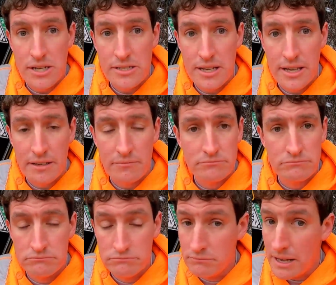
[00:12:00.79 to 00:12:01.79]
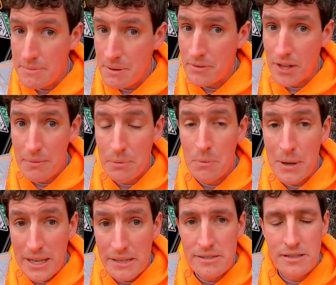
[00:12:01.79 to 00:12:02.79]
adjusting maybe every couple of
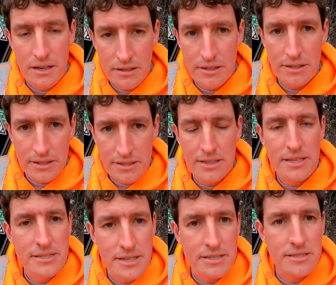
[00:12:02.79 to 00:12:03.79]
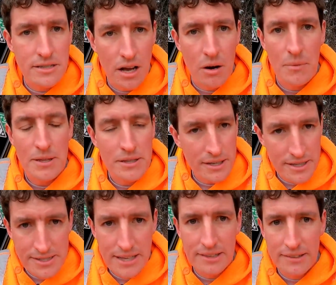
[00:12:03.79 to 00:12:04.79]
weeks. This did to start with, and
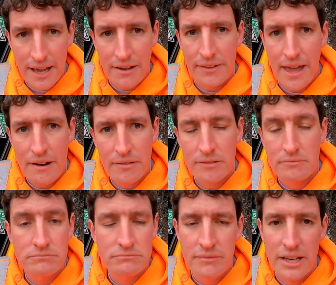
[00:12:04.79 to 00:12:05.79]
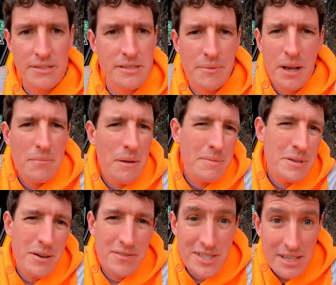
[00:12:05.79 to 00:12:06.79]
it's settled down now, and then it's something I
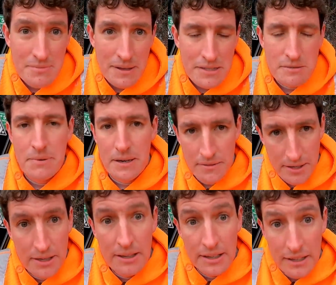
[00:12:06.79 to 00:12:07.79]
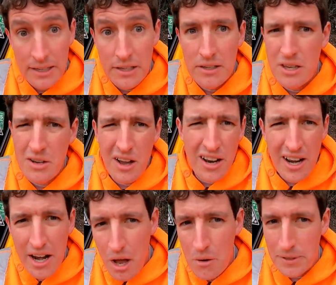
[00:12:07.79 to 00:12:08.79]
maybe do every 6 months. But you
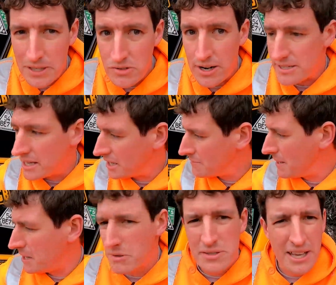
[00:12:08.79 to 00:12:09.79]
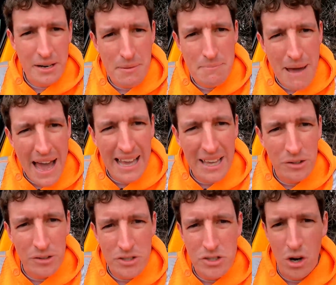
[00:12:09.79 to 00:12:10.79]
kind of know when your track's getting a bit loose. They get a bit baggy
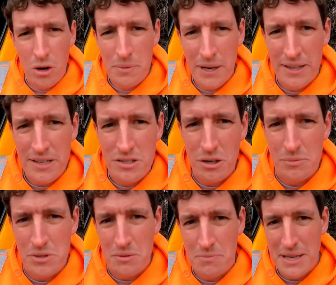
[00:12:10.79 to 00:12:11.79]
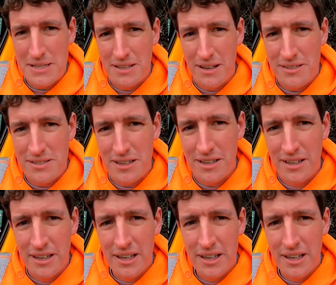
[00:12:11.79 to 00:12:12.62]
on the top. This top sort of bit starts to